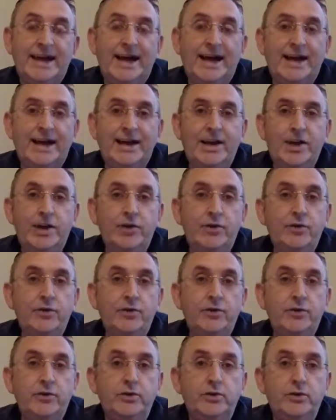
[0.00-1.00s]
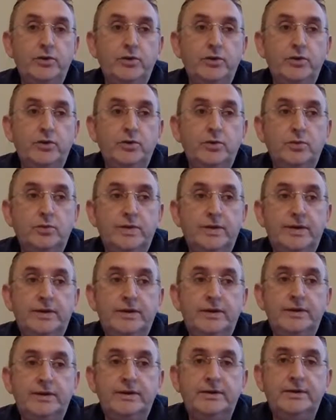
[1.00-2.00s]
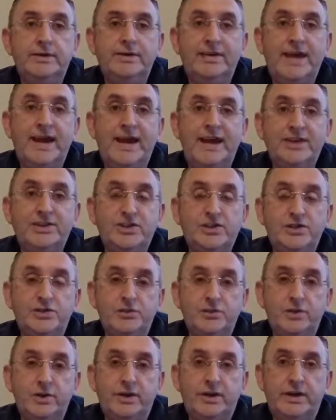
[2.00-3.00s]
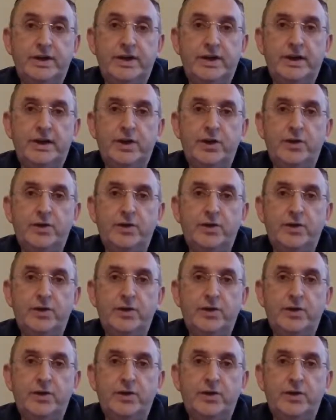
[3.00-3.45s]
and how to, test you, and